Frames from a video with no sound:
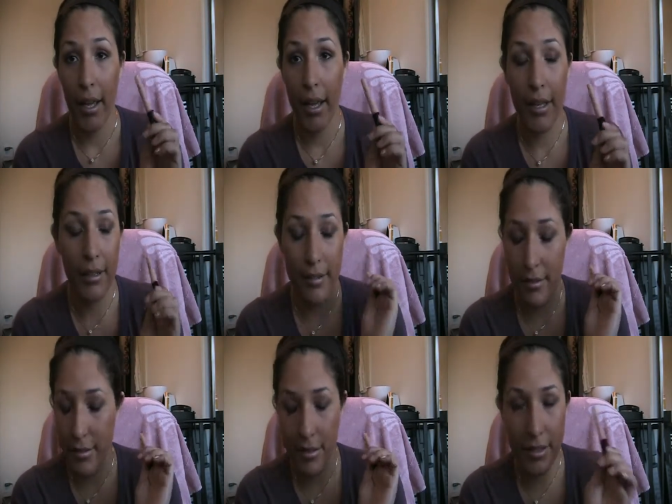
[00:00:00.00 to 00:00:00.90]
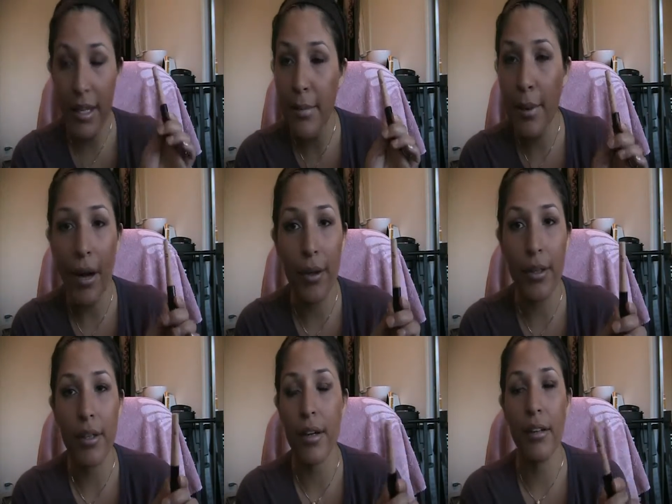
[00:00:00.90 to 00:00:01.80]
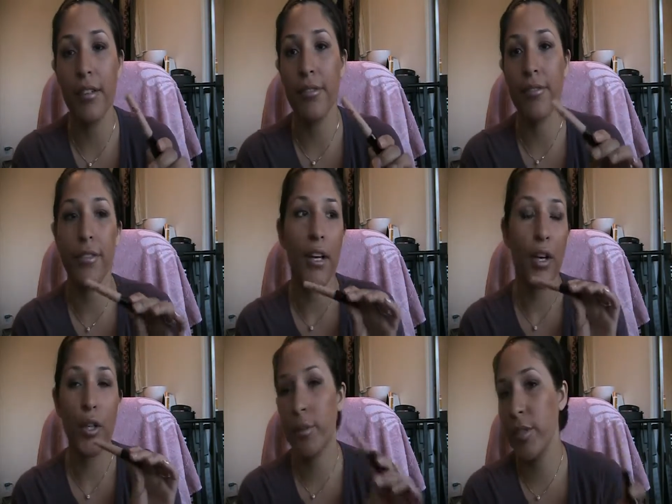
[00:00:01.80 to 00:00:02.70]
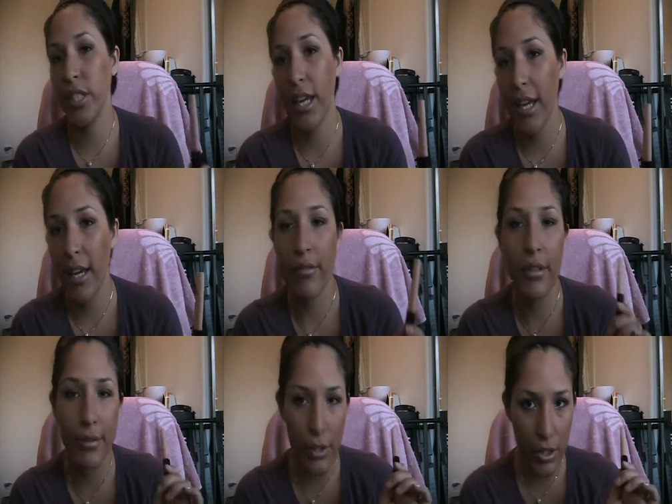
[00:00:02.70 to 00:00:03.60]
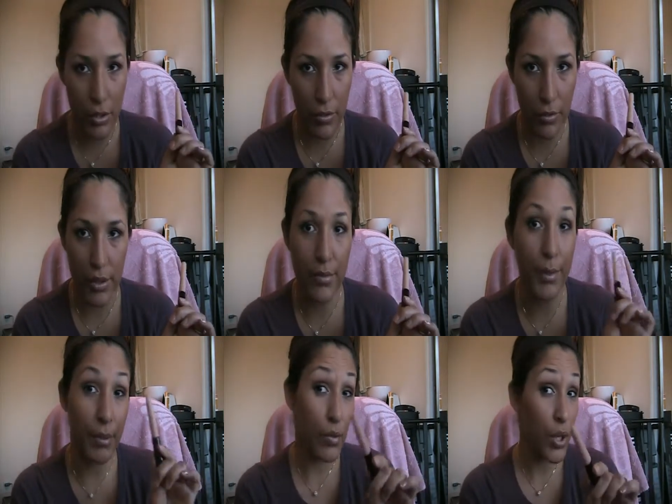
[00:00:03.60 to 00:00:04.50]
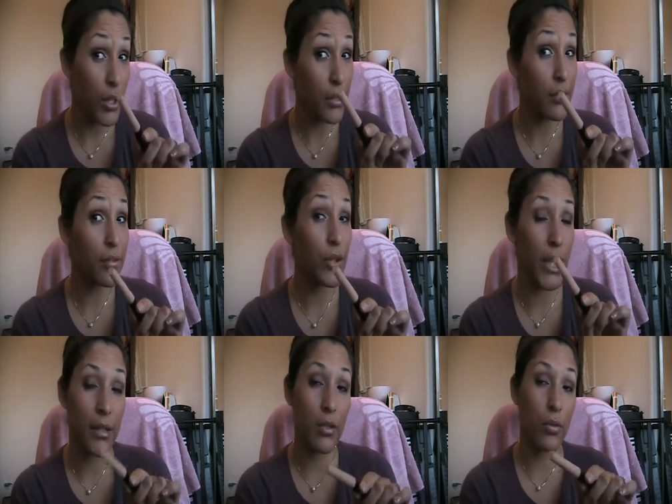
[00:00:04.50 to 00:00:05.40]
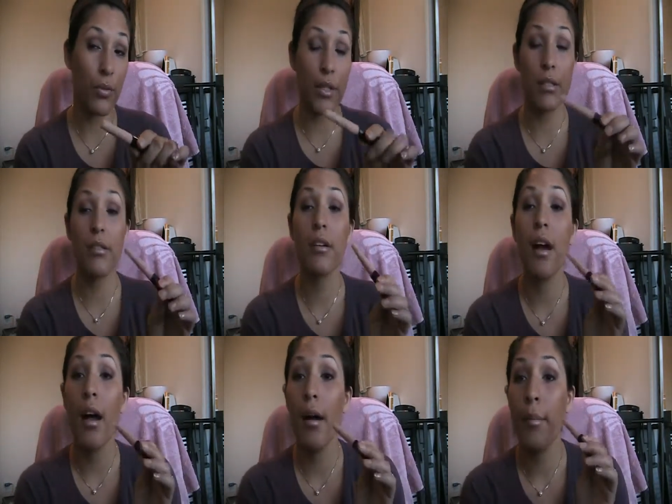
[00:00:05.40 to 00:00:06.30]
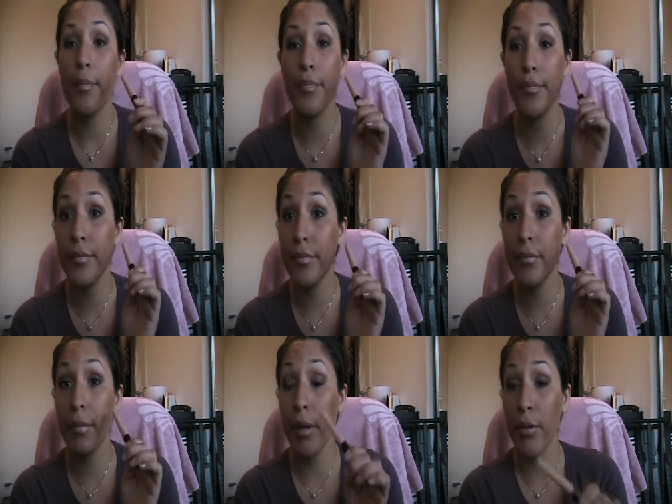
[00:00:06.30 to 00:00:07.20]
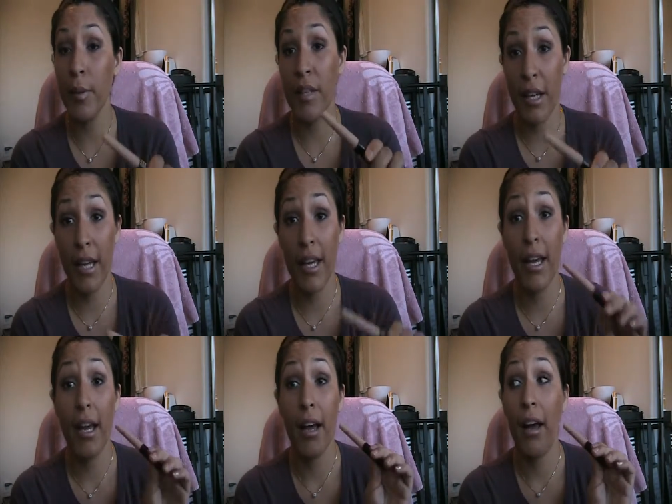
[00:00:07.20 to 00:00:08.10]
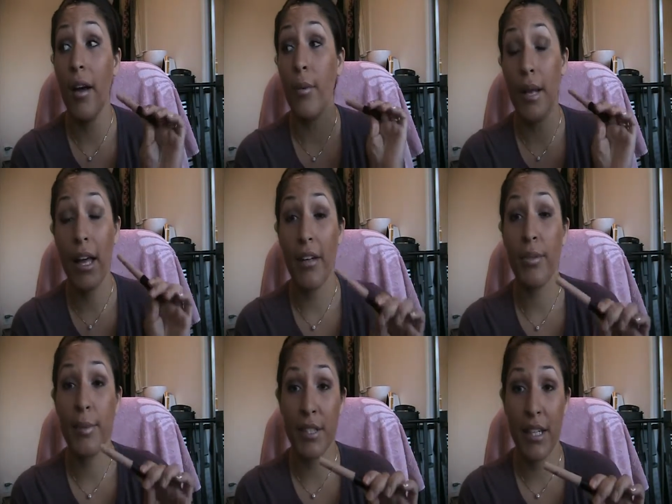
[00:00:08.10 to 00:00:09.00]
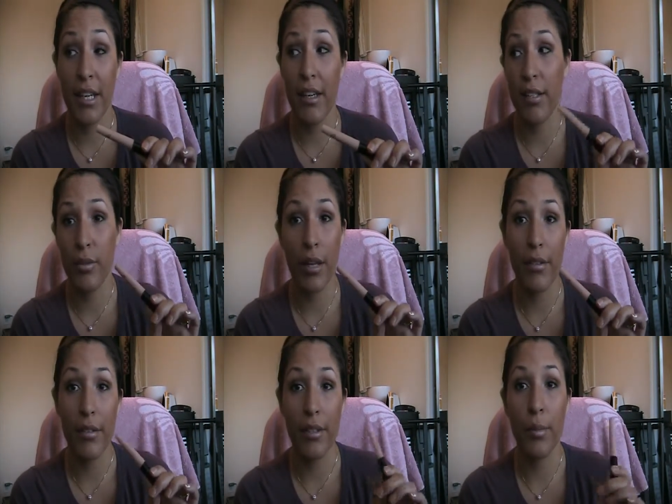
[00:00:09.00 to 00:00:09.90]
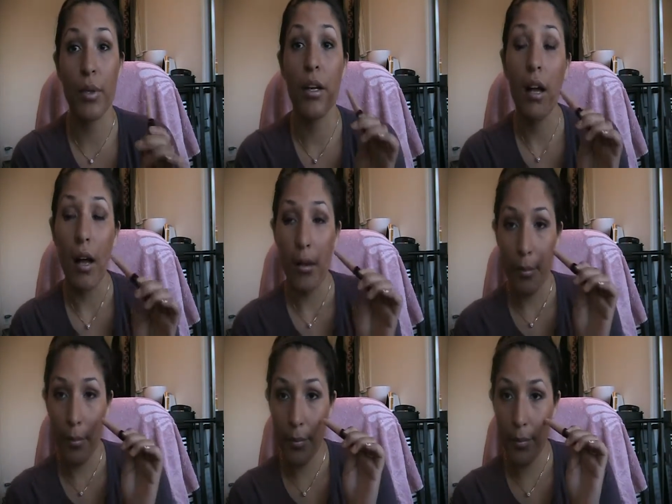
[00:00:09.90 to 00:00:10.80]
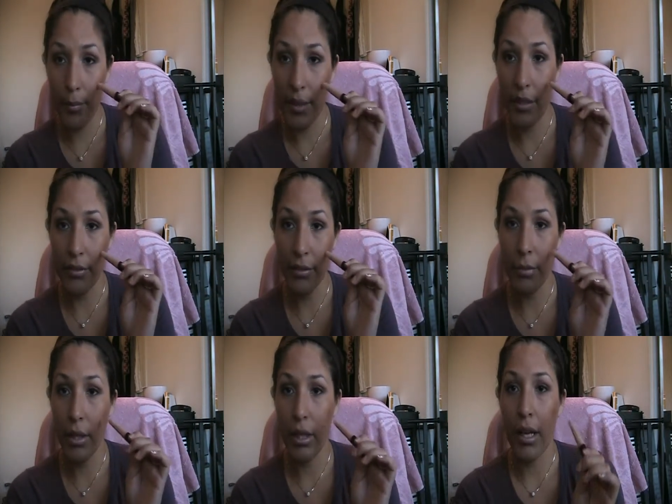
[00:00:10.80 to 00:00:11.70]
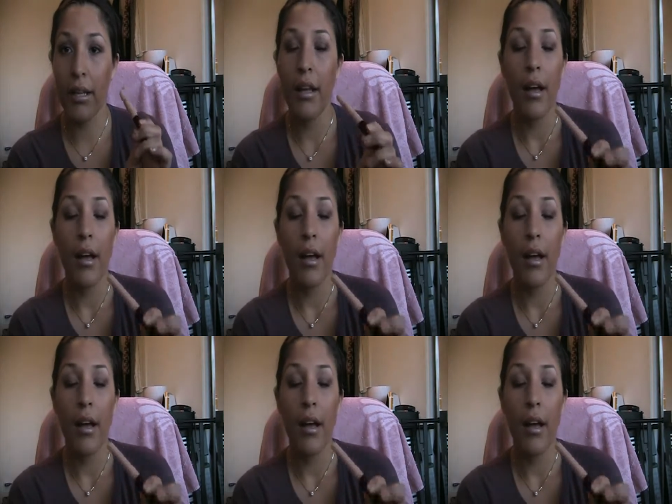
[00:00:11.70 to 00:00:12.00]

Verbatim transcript: It has the same power of Urban Decay. I've never tried Too Faced, but I'm trying to get Too Faced. But Urban Decay, when I had Urban Decay, I don't have it anymore. I haven't bought it yet.